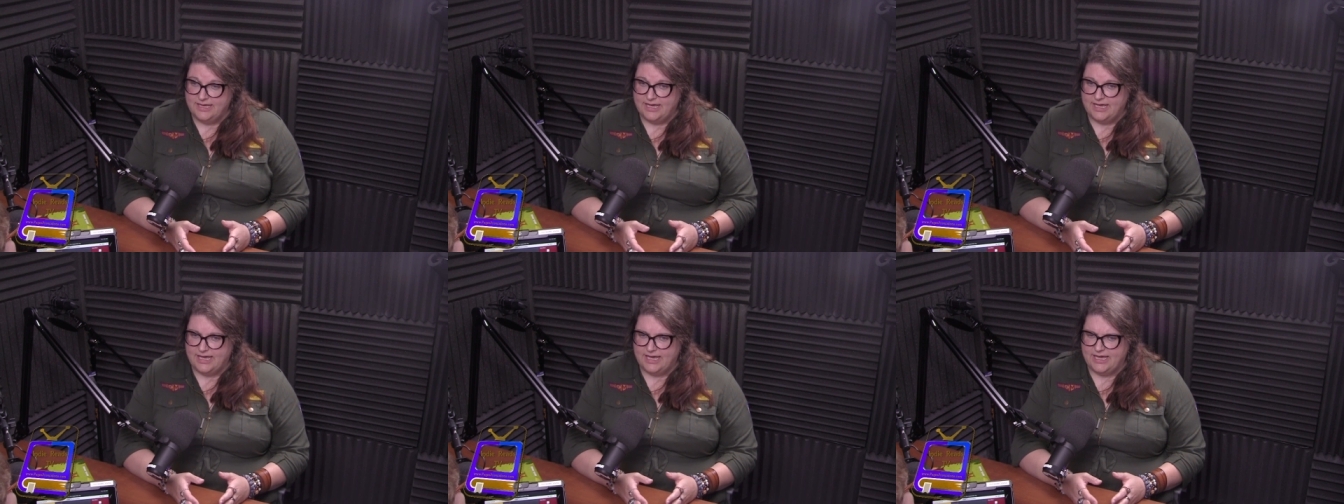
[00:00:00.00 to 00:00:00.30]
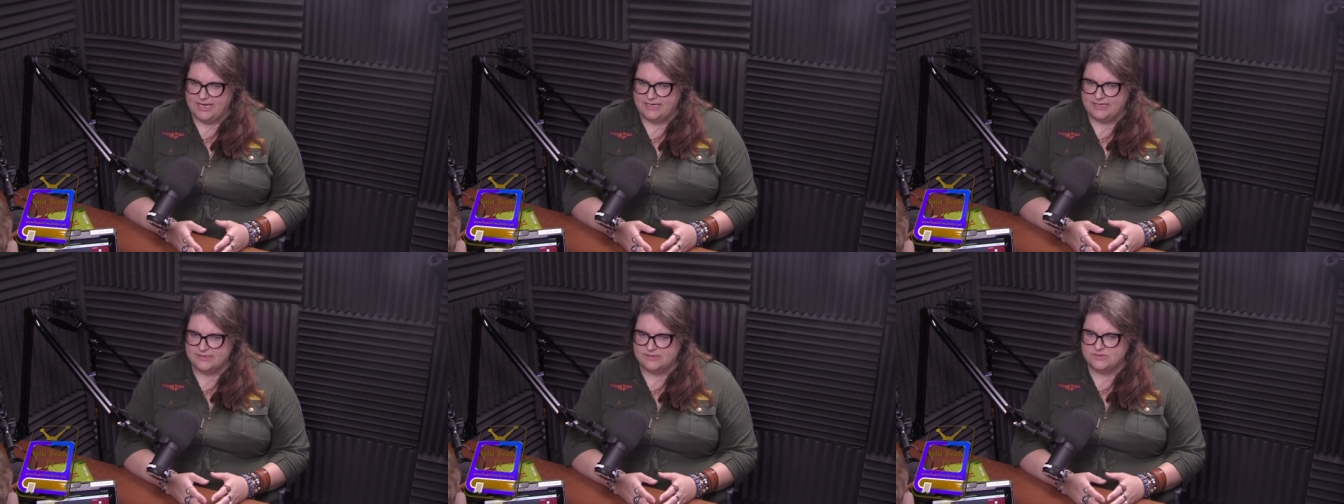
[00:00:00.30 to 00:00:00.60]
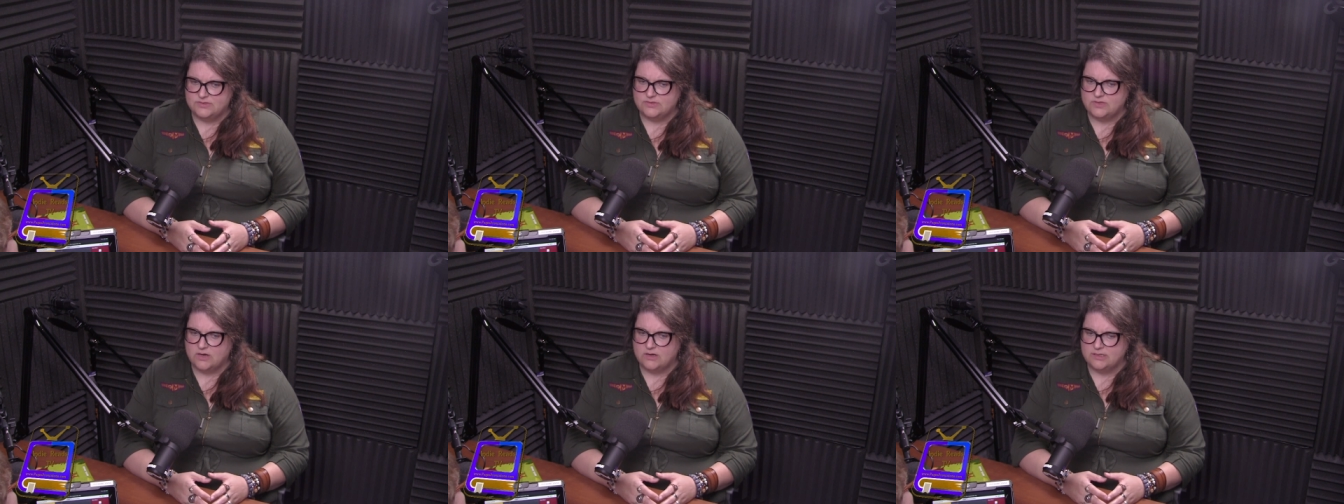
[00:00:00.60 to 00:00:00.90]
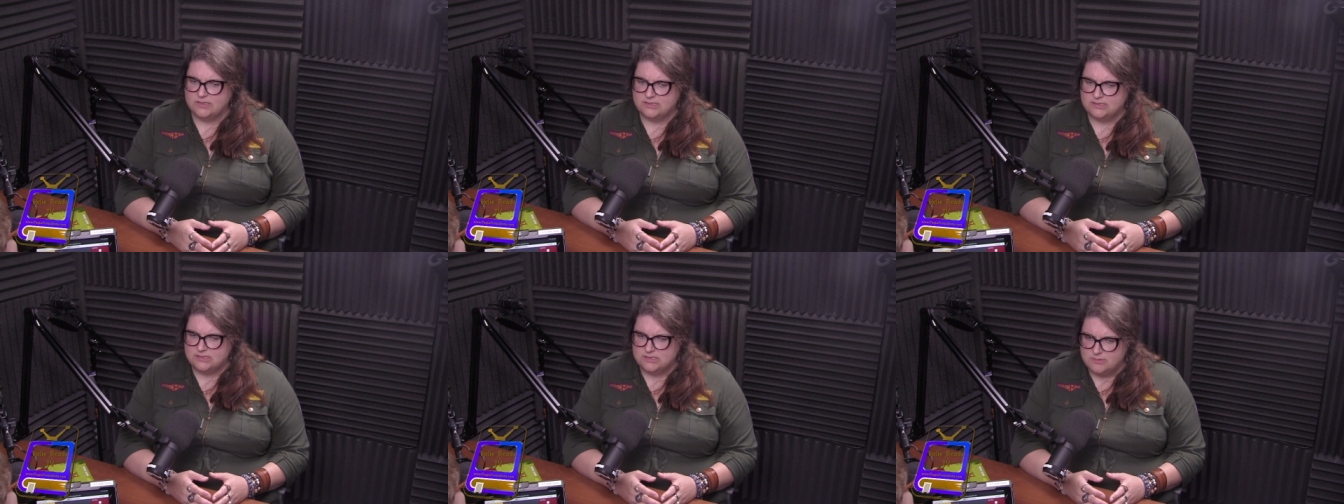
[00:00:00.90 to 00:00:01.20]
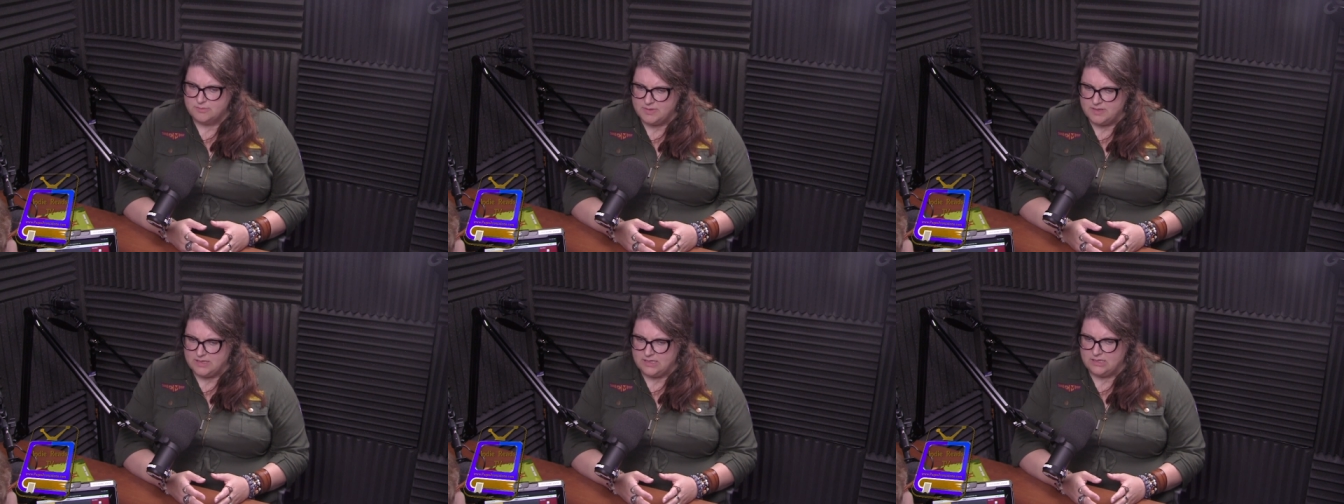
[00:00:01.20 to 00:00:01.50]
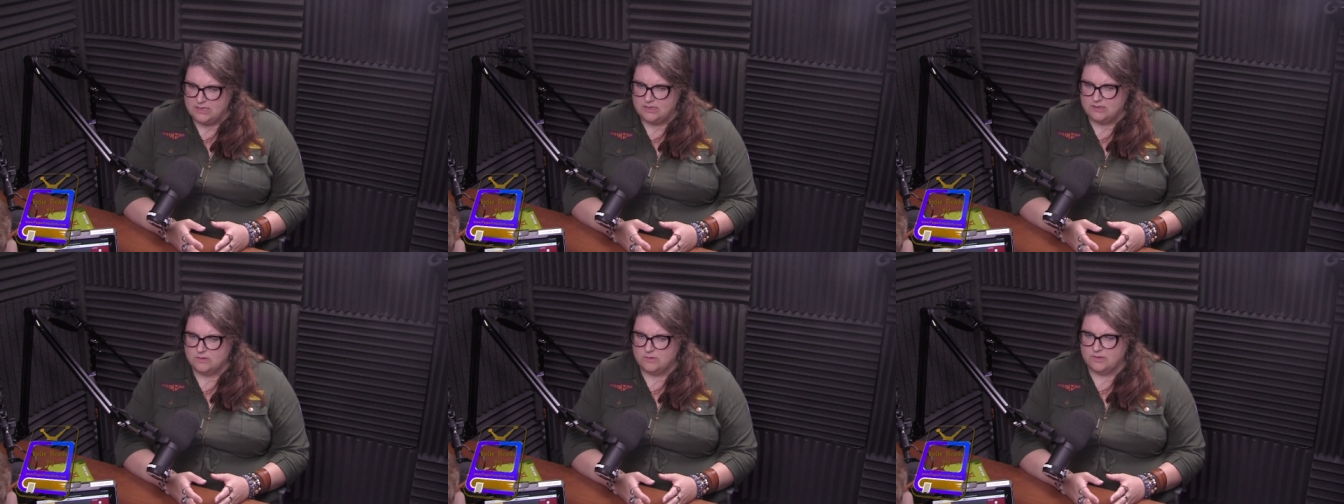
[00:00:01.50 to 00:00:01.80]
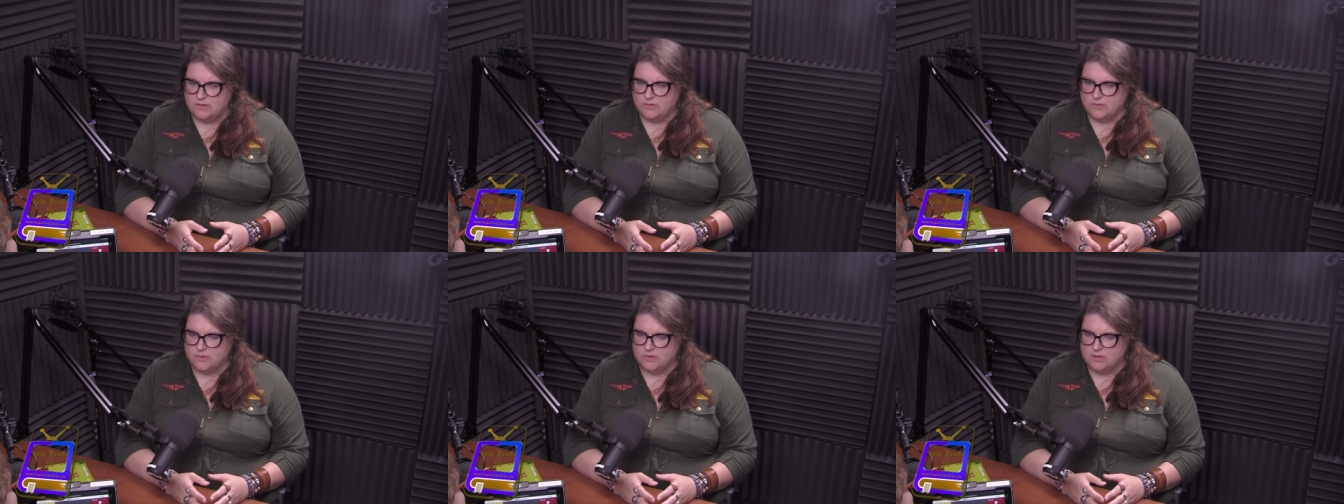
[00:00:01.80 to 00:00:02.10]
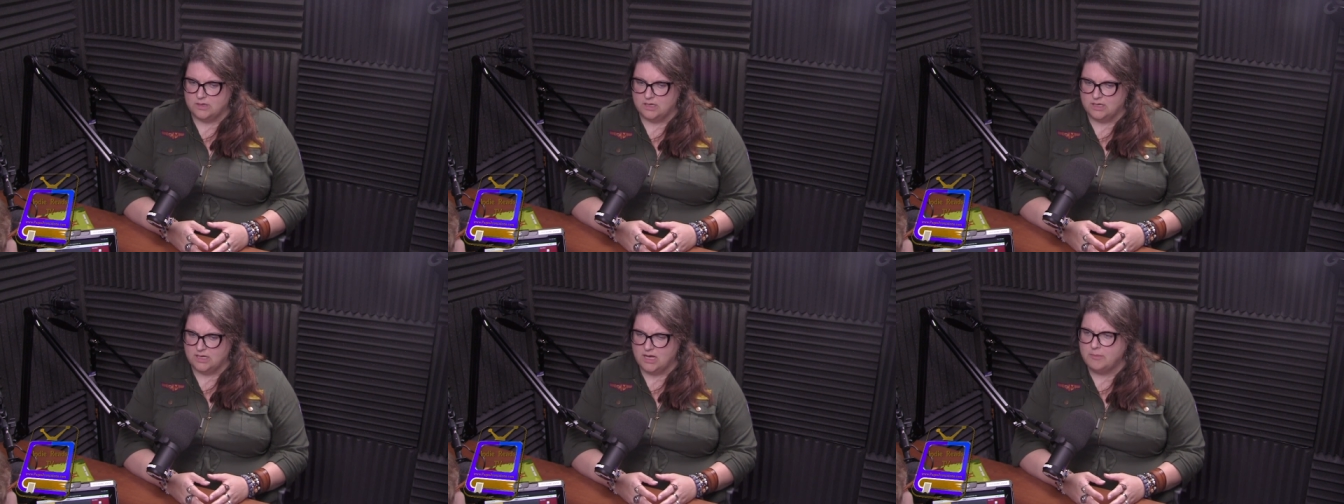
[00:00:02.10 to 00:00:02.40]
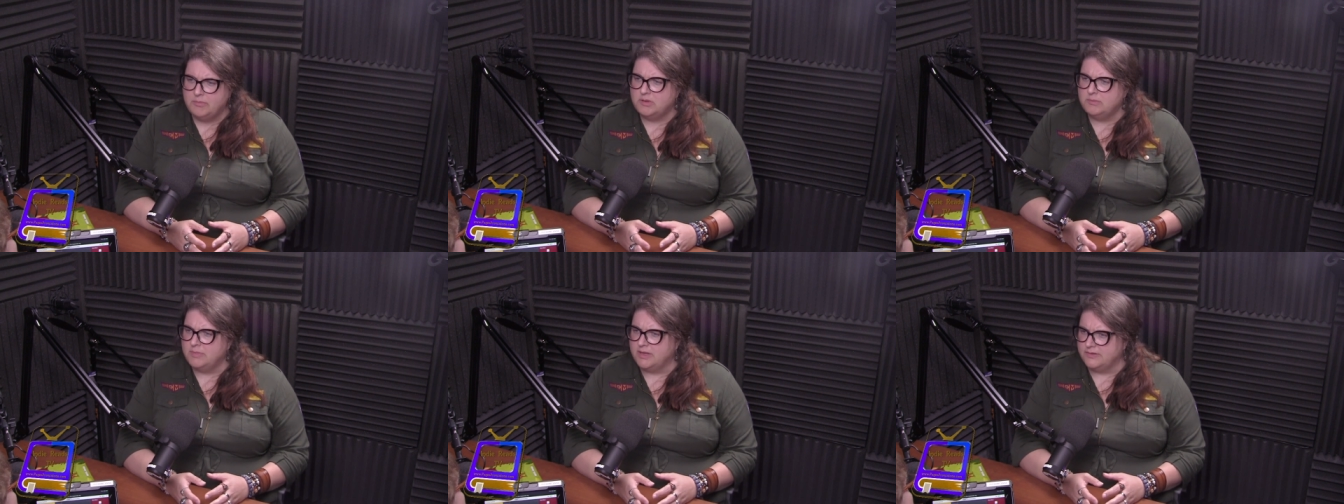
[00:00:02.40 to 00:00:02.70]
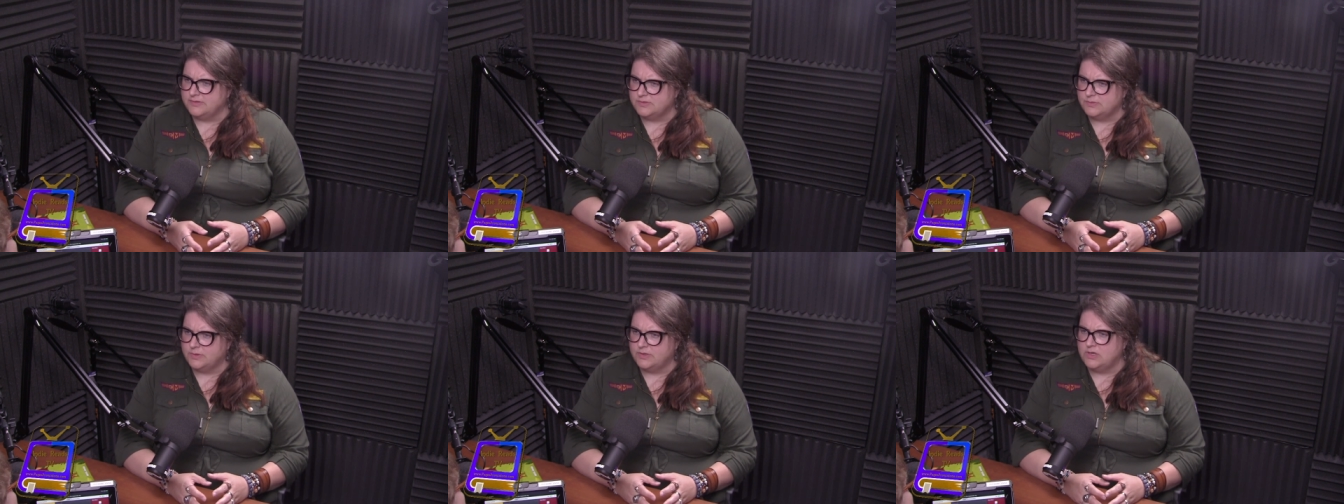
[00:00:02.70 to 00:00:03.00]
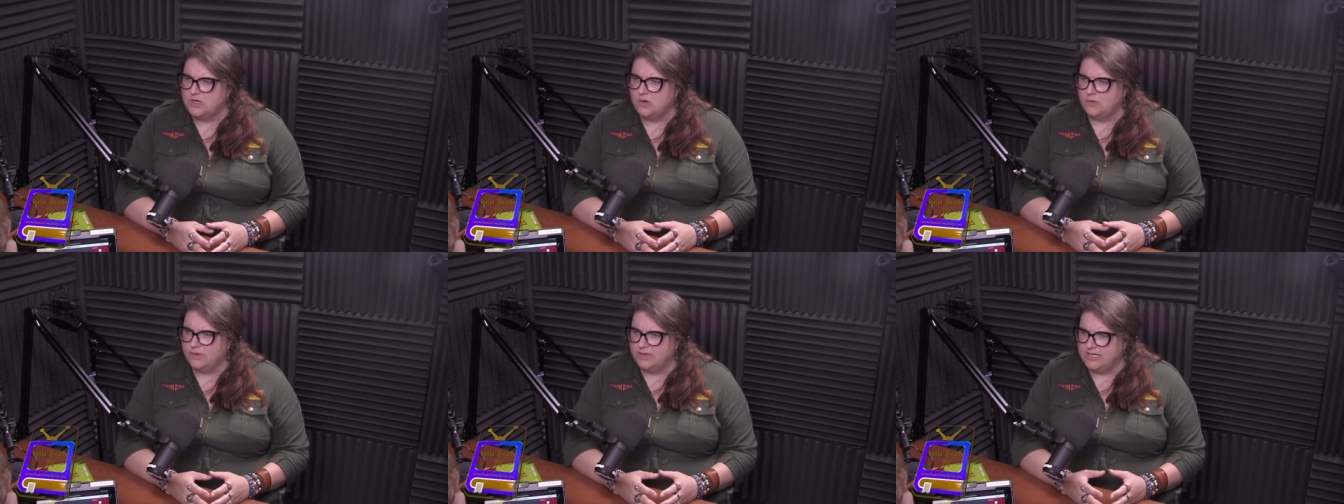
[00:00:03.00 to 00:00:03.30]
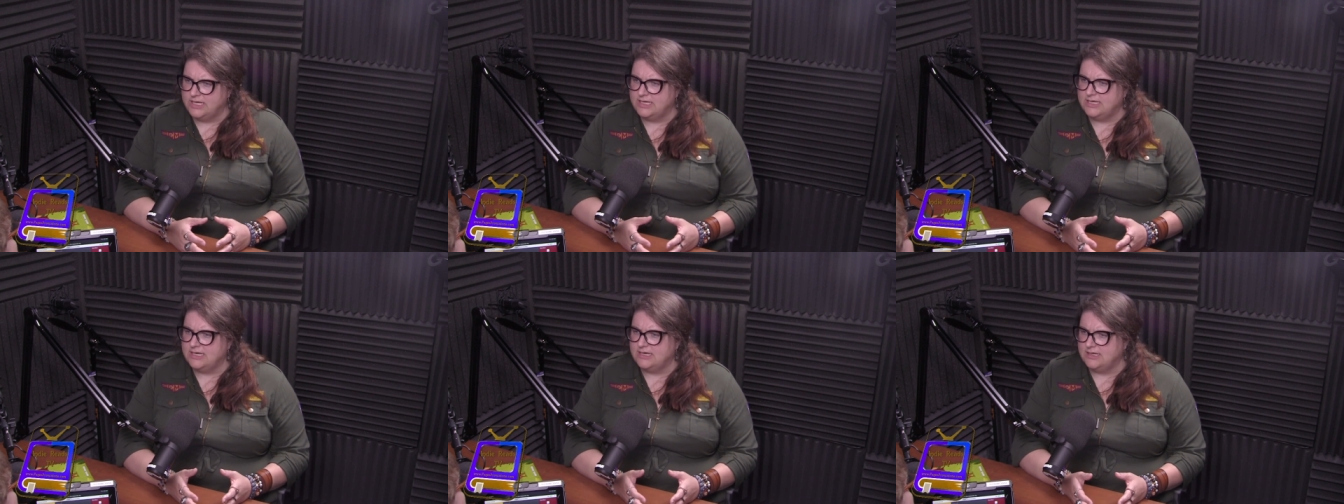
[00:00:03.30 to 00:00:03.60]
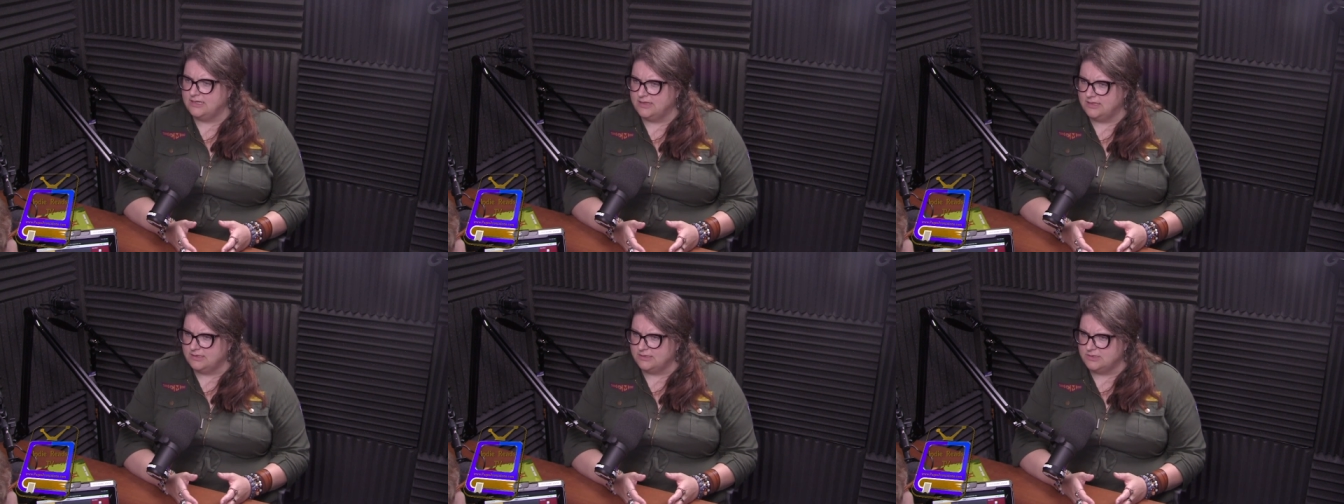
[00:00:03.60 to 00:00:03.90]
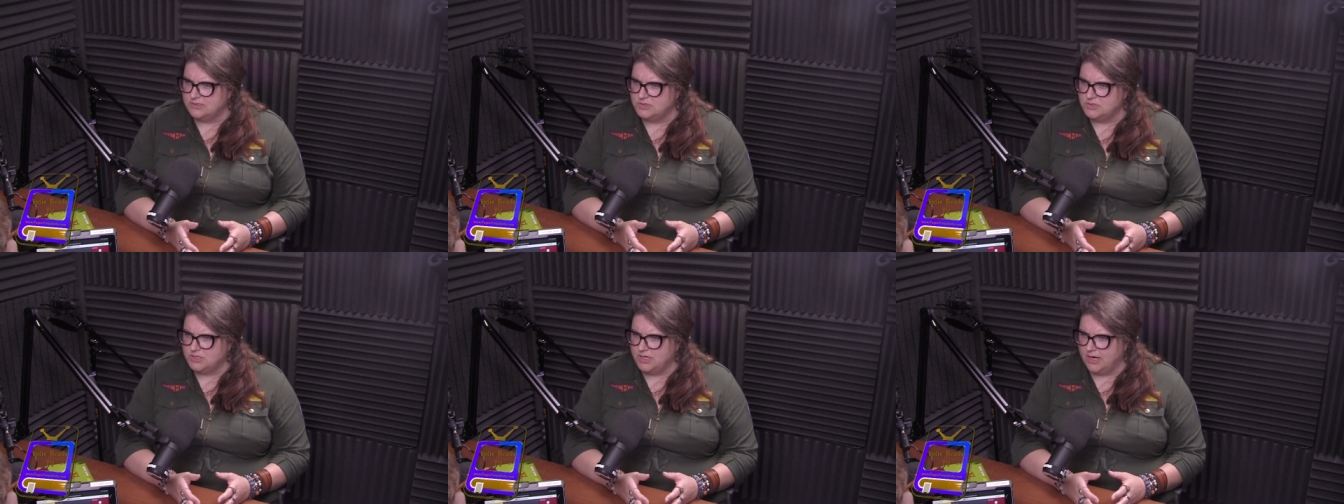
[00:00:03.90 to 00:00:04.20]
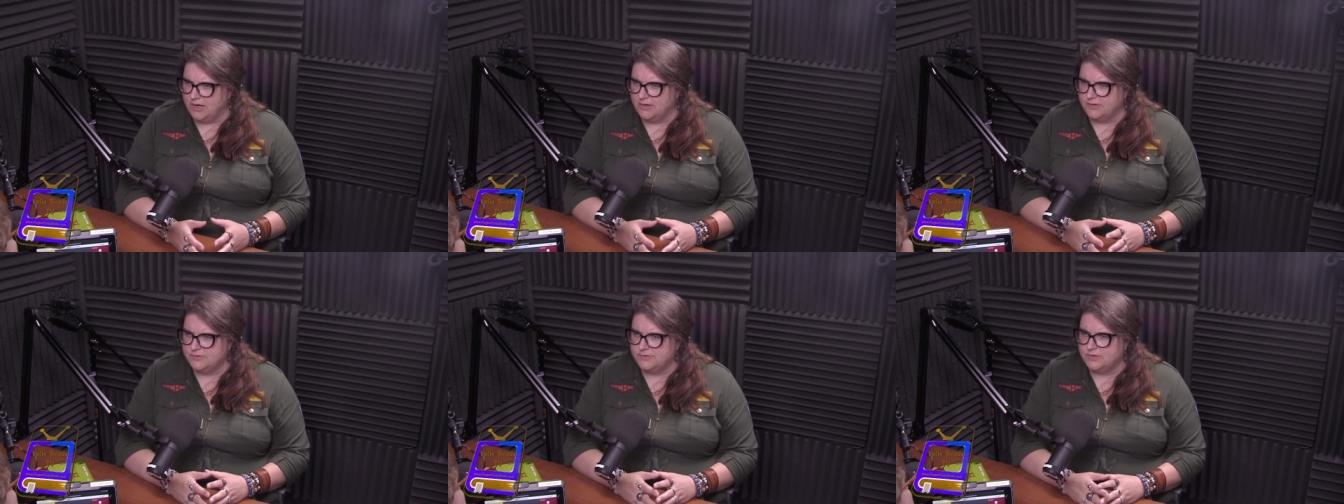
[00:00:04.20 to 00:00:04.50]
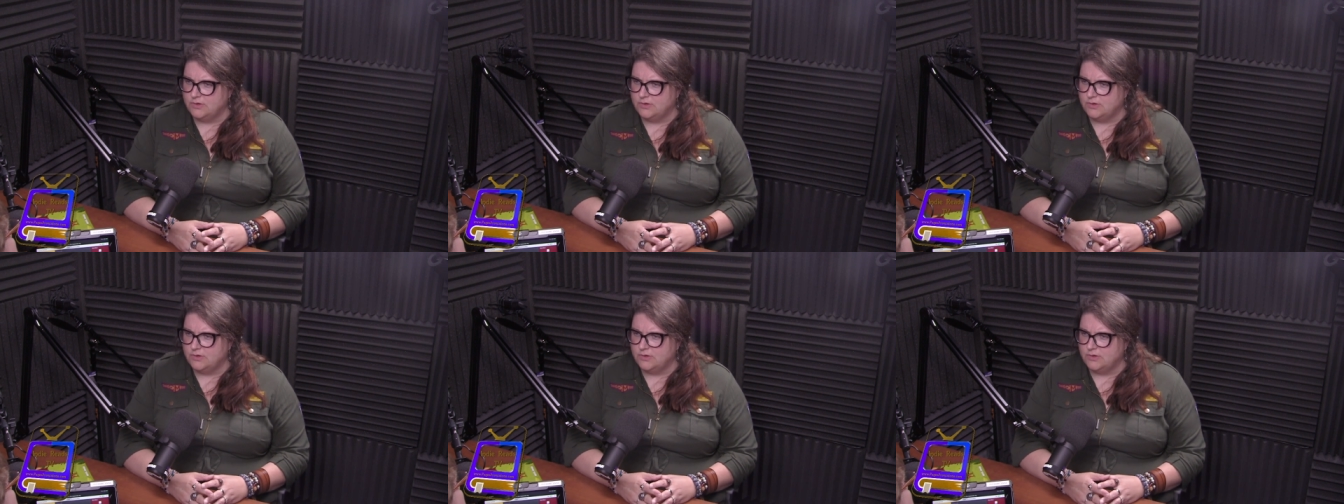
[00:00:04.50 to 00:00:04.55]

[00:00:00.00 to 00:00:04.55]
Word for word: and it started to be there were a couple months where no one had anything to share. Mm-hmm.